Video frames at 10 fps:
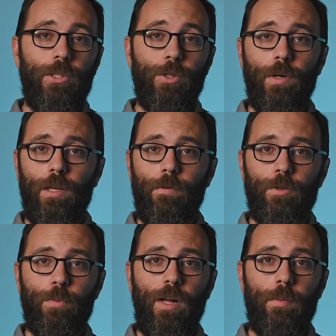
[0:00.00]
A majority of
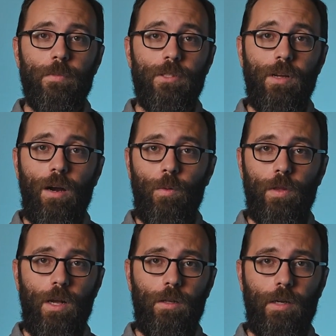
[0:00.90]
those problems start
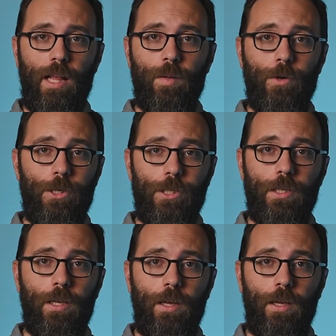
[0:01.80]
with color
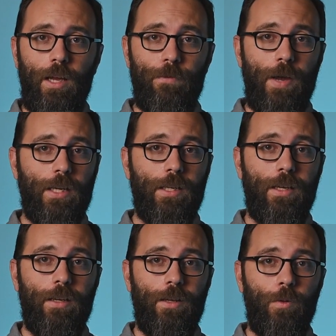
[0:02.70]
calibration. In fact,
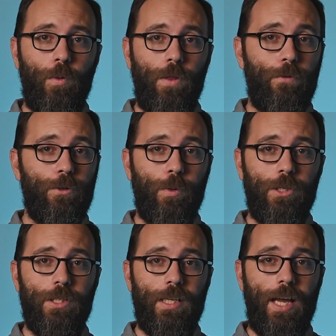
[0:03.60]
one of the first
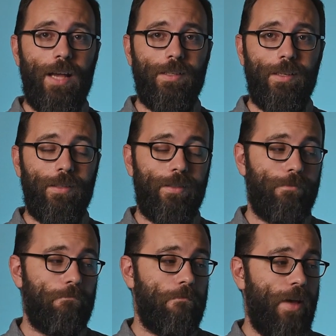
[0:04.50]
questions I ask is,
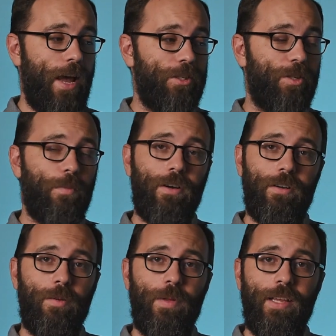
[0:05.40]
has your
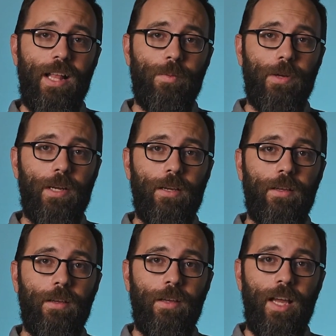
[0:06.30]
monitor been calibrated?
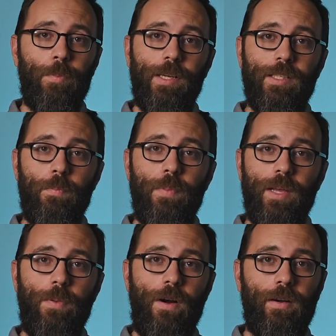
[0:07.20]
It plays a
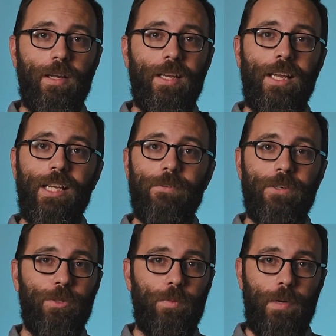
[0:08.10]
big part in any
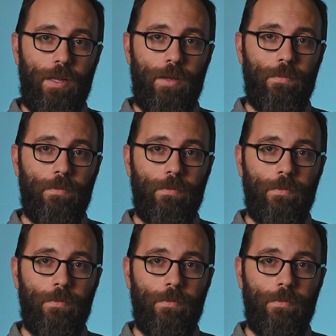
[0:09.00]
visual medium.